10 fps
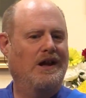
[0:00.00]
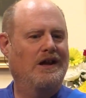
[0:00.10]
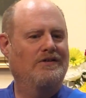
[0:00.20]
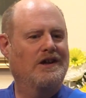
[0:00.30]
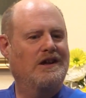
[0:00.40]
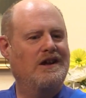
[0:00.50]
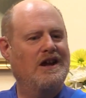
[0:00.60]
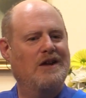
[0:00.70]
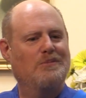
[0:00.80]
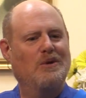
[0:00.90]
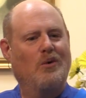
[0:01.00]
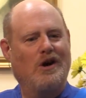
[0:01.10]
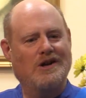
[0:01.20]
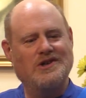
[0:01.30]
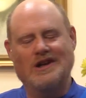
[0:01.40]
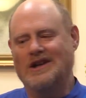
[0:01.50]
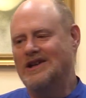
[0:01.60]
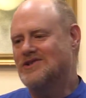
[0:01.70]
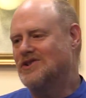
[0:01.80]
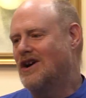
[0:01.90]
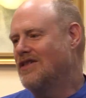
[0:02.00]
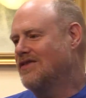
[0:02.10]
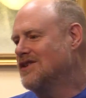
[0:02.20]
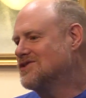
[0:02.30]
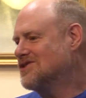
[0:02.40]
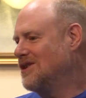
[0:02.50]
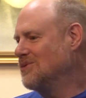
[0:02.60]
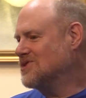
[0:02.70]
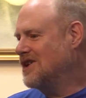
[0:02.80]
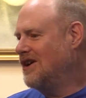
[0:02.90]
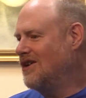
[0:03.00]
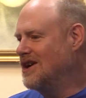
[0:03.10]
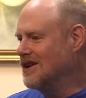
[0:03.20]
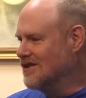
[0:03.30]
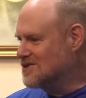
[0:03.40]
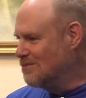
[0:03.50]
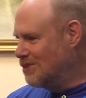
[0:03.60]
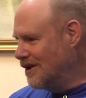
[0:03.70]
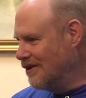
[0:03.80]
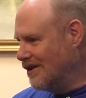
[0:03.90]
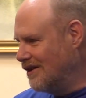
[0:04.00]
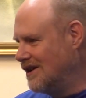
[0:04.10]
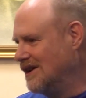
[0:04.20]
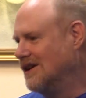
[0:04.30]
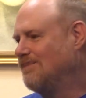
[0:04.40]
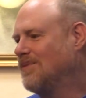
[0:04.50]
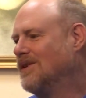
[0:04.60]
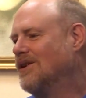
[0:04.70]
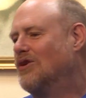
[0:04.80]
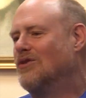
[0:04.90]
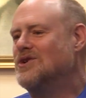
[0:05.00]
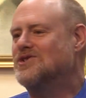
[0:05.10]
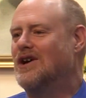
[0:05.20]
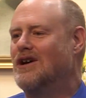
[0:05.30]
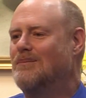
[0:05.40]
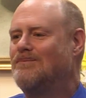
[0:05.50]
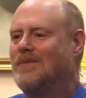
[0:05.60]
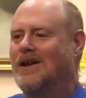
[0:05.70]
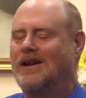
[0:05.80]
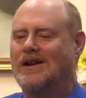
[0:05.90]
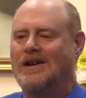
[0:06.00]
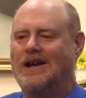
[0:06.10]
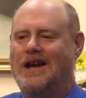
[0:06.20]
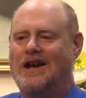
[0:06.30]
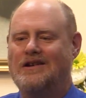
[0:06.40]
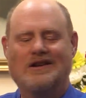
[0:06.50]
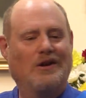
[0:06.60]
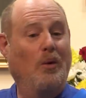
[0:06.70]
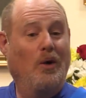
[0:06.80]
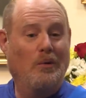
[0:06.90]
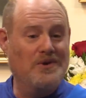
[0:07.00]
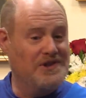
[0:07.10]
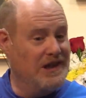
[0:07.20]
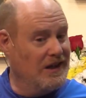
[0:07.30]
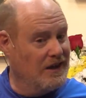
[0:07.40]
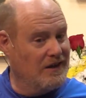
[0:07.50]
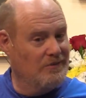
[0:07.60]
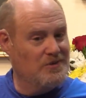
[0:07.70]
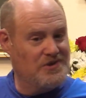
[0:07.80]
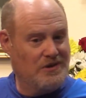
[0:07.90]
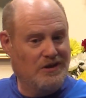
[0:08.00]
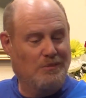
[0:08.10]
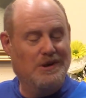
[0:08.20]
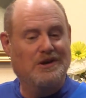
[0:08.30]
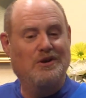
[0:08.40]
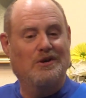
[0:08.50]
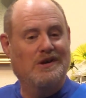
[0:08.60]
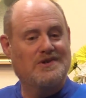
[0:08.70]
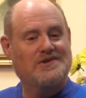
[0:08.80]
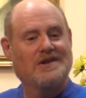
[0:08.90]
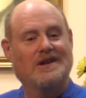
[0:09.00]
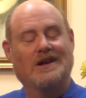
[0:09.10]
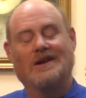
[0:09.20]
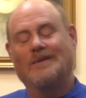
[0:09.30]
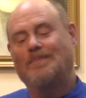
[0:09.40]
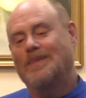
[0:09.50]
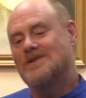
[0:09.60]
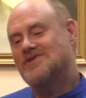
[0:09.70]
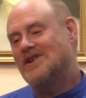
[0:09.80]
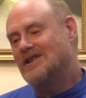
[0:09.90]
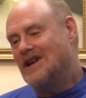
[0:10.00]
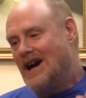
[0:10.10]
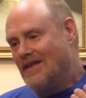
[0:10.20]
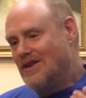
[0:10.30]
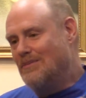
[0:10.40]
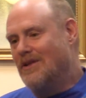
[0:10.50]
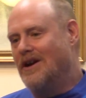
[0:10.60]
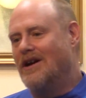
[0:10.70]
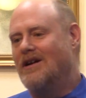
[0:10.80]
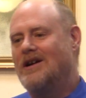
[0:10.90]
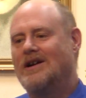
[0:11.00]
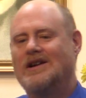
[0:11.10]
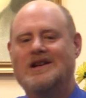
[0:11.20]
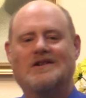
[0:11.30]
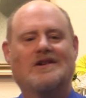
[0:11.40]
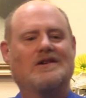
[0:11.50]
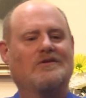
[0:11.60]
And the king had been watching, and he saw that the son was carrying this bundle over his arm and didn't know what was in it, was a little bit curious. The son got them there, and he